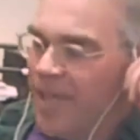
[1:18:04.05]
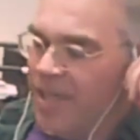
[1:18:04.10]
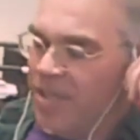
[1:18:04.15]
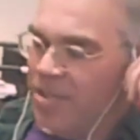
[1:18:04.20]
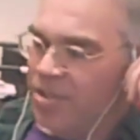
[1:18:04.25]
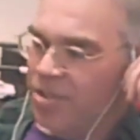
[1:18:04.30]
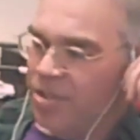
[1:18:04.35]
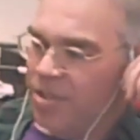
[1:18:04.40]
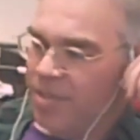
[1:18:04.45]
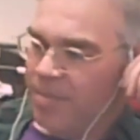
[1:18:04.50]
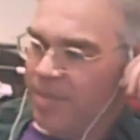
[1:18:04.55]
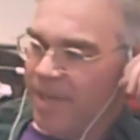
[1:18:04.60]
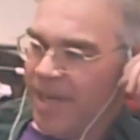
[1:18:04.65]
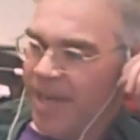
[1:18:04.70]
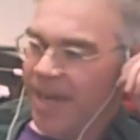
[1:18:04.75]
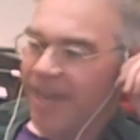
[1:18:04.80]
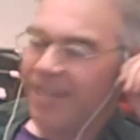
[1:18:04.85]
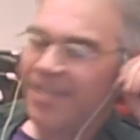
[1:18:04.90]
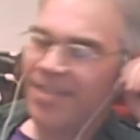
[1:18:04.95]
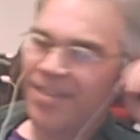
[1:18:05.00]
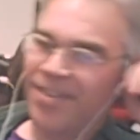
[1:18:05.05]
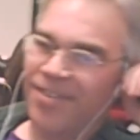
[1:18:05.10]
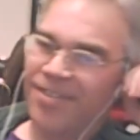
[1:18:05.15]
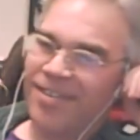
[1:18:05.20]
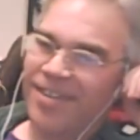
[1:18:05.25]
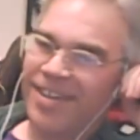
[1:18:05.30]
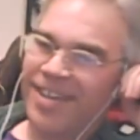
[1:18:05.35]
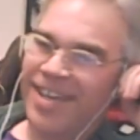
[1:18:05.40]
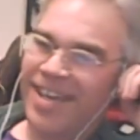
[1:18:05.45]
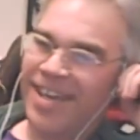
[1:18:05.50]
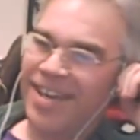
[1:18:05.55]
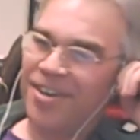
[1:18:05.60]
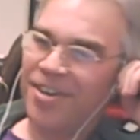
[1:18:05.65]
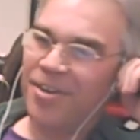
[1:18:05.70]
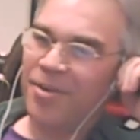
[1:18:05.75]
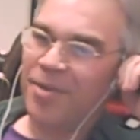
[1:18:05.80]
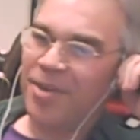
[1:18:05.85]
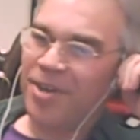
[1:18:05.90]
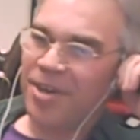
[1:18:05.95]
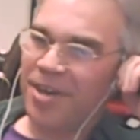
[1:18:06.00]
it should be out. So yeah, I don't
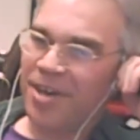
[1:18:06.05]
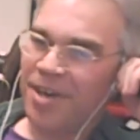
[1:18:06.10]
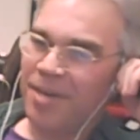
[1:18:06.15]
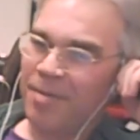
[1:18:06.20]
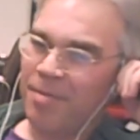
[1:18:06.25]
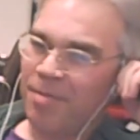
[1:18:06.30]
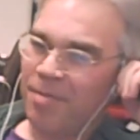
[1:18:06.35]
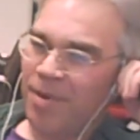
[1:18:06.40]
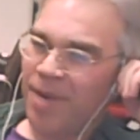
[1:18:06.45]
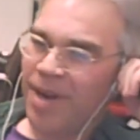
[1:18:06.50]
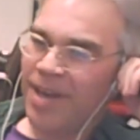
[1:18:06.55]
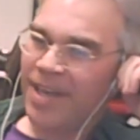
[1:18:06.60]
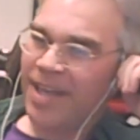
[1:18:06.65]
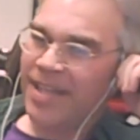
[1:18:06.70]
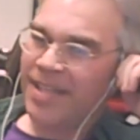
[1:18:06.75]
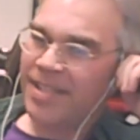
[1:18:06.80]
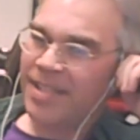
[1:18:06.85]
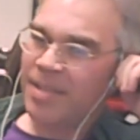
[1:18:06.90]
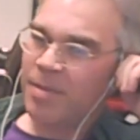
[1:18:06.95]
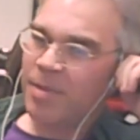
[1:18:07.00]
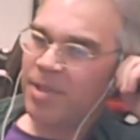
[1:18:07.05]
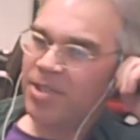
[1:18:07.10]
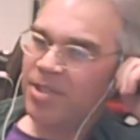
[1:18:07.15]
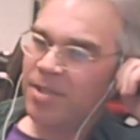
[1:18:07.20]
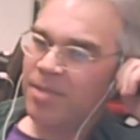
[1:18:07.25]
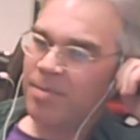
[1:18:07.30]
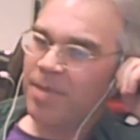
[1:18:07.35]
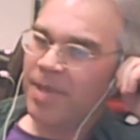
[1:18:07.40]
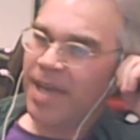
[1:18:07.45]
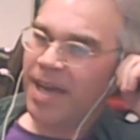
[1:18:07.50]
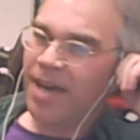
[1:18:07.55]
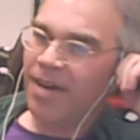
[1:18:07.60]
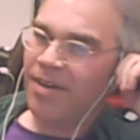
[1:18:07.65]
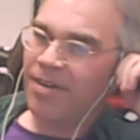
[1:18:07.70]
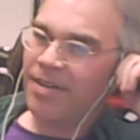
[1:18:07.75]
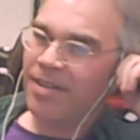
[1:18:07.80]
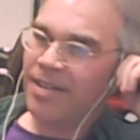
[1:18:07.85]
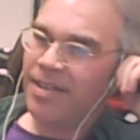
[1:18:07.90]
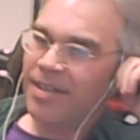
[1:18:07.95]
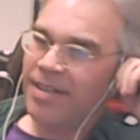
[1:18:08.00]
know when you're going to broadcast this, but it should be
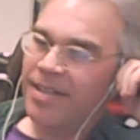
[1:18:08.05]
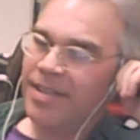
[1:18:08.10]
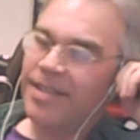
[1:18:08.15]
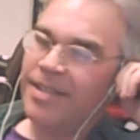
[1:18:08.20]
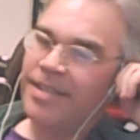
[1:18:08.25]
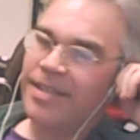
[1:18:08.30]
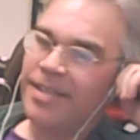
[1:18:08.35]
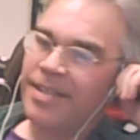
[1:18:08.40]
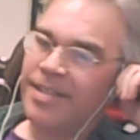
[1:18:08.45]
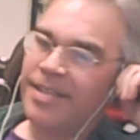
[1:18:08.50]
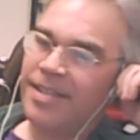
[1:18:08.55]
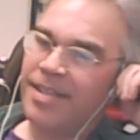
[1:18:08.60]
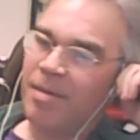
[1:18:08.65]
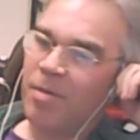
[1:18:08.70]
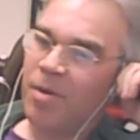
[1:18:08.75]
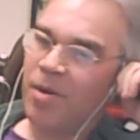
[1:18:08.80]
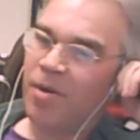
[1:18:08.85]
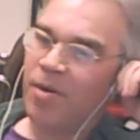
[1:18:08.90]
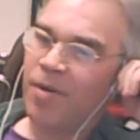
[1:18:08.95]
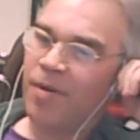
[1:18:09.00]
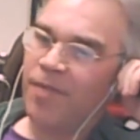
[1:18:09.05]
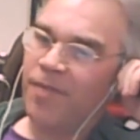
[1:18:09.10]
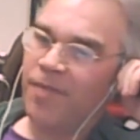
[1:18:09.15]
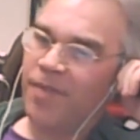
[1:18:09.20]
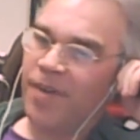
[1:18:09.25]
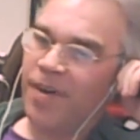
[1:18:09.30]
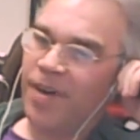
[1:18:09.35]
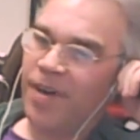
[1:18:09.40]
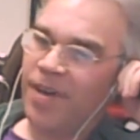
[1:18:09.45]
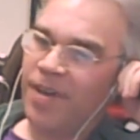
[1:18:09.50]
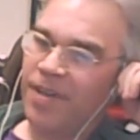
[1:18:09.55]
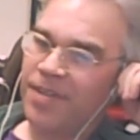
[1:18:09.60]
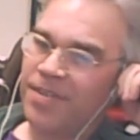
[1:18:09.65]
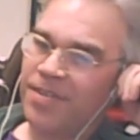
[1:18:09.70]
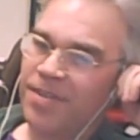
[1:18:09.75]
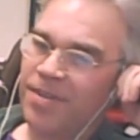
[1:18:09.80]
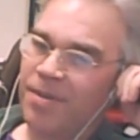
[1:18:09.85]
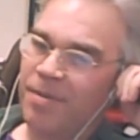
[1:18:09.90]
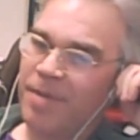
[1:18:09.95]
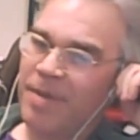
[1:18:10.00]
out this summer or fall.
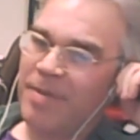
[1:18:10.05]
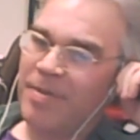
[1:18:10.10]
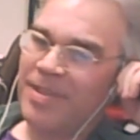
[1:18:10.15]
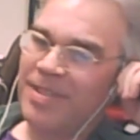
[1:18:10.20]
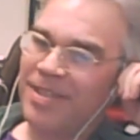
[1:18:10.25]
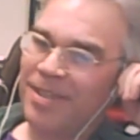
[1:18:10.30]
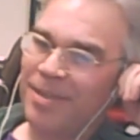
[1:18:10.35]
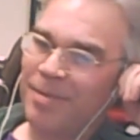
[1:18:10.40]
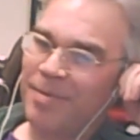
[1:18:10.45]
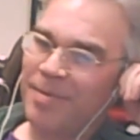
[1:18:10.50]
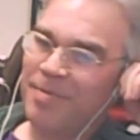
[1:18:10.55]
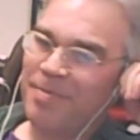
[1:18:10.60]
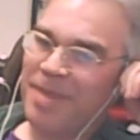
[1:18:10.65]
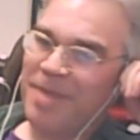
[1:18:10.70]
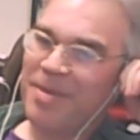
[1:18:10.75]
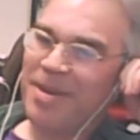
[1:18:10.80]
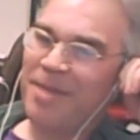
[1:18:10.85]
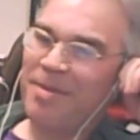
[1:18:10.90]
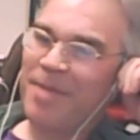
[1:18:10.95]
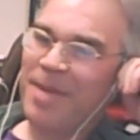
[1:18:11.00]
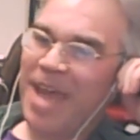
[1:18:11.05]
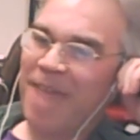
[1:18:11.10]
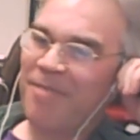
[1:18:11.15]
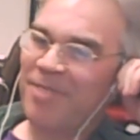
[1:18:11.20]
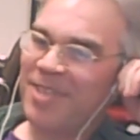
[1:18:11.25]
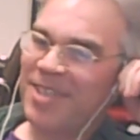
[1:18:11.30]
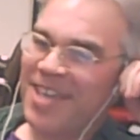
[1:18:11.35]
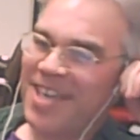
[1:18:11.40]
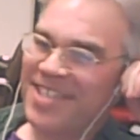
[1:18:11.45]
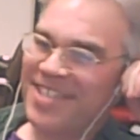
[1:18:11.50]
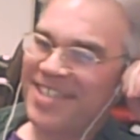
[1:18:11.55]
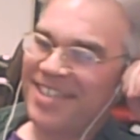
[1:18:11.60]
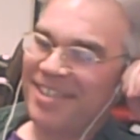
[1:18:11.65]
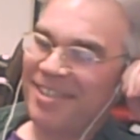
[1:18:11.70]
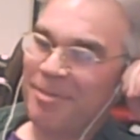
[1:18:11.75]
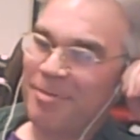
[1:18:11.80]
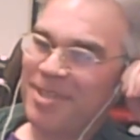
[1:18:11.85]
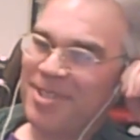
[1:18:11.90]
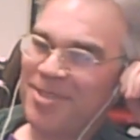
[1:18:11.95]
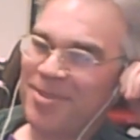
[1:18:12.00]
So maybe it's a little, maybe I'm advertising a
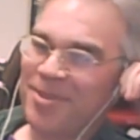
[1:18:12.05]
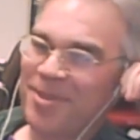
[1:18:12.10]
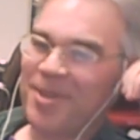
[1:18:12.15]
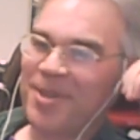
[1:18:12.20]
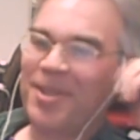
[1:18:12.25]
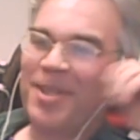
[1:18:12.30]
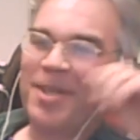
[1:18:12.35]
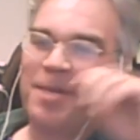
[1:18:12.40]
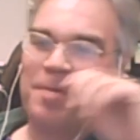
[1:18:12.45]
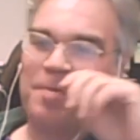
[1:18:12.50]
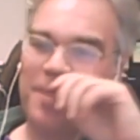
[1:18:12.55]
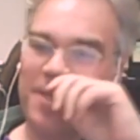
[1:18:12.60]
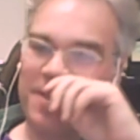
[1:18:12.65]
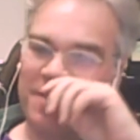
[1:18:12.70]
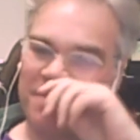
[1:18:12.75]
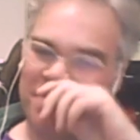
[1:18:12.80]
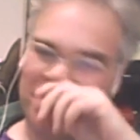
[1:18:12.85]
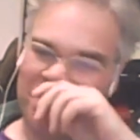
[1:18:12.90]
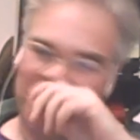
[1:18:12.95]
little bit too early, but,